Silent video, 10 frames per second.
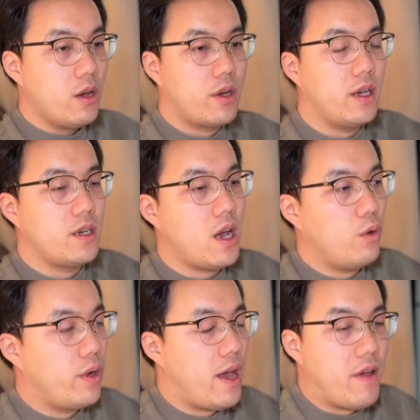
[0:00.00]
Okay, now
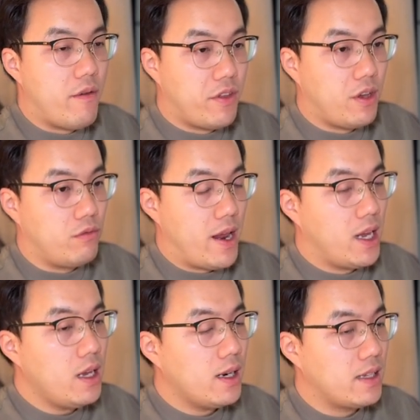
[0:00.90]
we have everything
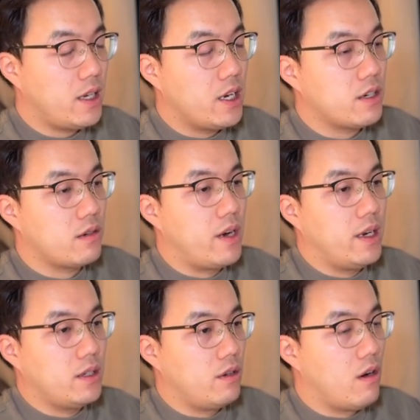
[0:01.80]
ready. Let's
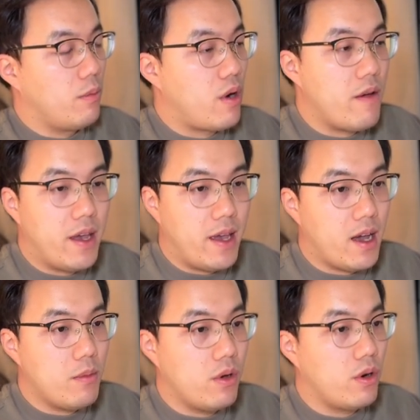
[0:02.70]
integrate your private
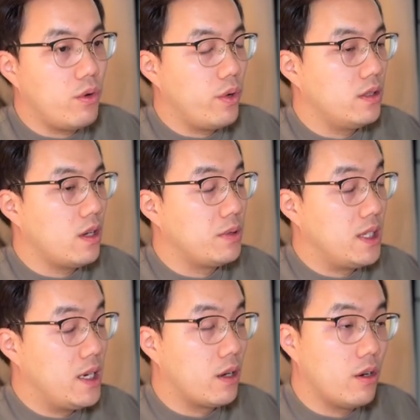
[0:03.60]
AI model with
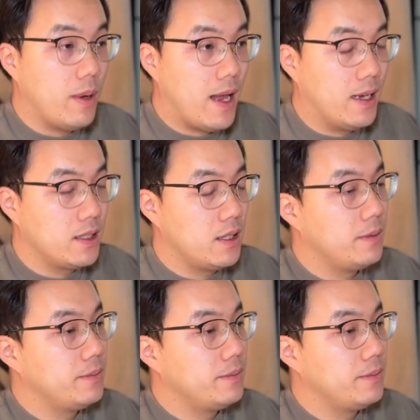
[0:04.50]
Obsidian Copilot.